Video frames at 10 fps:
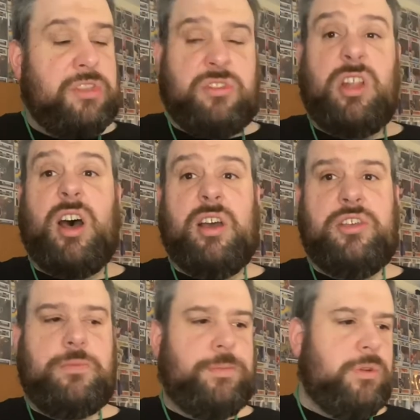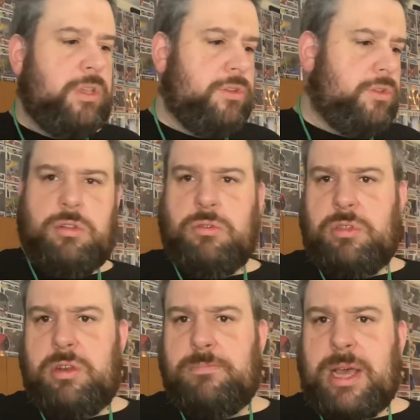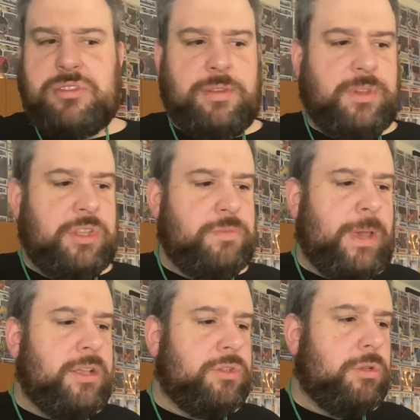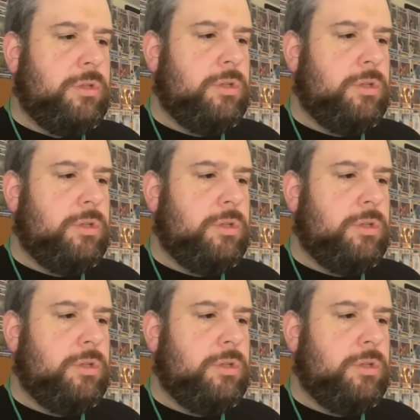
It's nice, but it's nothing massively special.